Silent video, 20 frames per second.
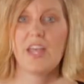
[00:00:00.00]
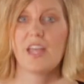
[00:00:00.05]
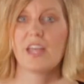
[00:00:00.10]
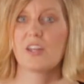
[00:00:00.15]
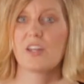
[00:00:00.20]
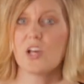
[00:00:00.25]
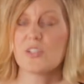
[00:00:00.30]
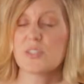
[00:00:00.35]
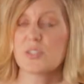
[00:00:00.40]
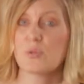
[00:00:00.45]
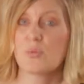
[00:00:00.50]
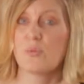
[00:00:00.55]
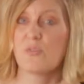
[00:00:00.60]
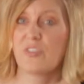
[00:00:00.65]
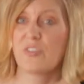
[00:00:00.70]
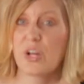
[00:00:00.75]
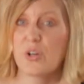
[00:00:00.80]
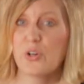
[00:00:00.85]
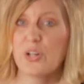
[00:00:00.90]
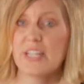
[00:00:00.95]
It also
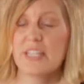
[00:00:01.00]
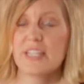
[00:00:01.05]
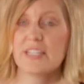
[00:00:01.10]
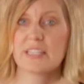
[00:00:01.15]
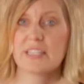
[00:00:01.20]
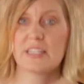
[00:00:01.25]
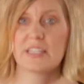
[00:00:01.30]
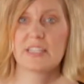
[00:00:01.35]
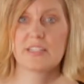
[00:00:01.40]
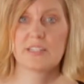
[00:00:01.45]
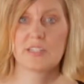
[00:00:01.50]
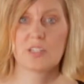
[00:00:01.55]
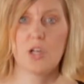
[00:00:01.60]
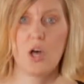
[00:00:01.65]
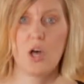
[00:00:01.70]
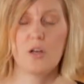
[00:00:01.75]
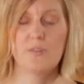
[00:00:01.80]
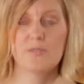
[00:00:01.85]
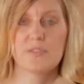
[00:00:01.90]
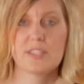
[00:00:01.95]
very easily
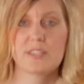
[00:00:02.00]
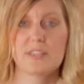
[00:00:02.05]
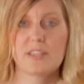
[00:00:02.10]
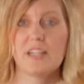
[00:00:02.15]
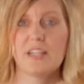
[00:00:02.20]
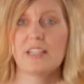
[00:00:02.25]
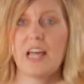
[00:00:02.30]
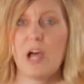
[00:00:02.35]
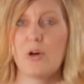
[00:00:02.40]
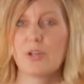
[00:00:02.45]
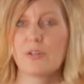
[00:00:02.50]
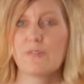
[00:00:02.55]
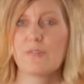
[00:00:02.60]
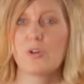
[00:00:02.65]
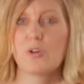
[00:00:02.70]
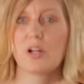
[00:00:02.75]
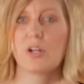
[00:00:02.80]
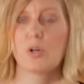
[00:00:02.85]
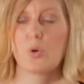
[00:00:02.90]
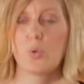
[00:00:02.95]
dissolves, allowing for a